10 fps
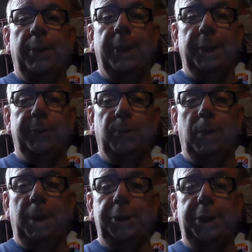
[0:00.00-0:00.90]
Thanks for
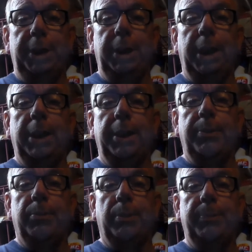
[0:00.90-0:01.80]
watching,
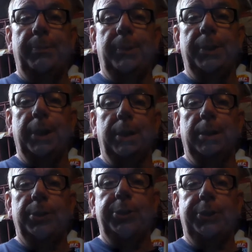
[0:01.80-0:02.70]
and remember to
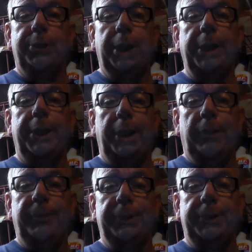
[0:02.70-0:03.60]
take
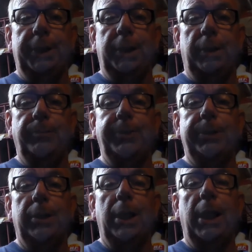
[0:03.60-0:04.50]
care of
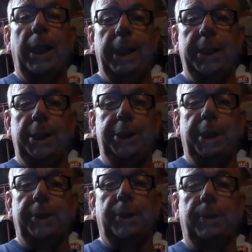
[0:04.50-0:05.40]
yourselves and each
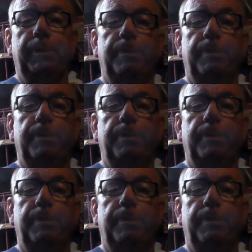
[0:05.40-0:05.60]
other.